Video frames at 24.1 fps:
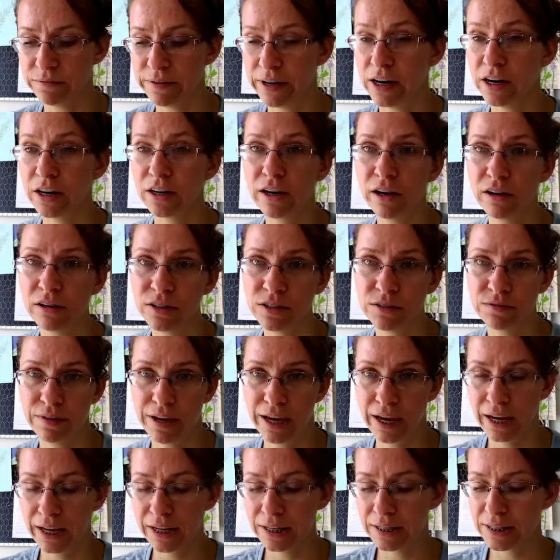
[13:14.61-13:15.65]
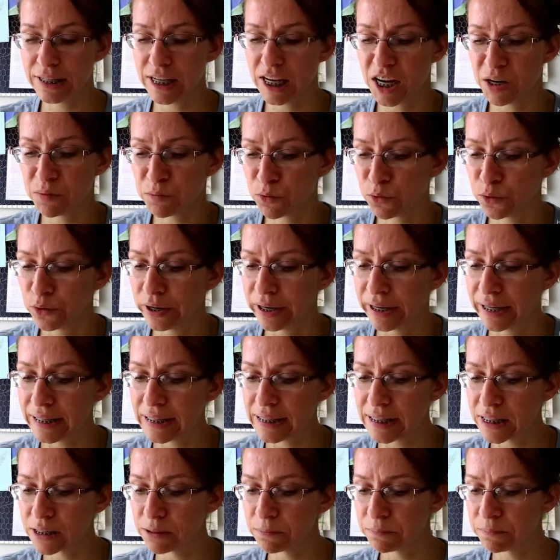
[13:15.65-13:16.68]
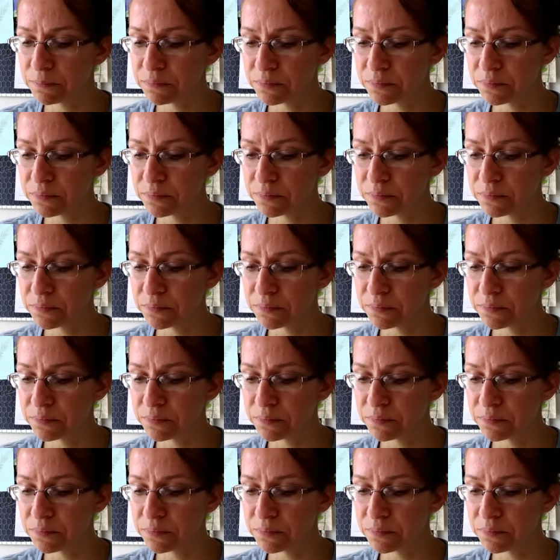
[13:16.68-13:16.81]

varicose veins, hemorrhoids.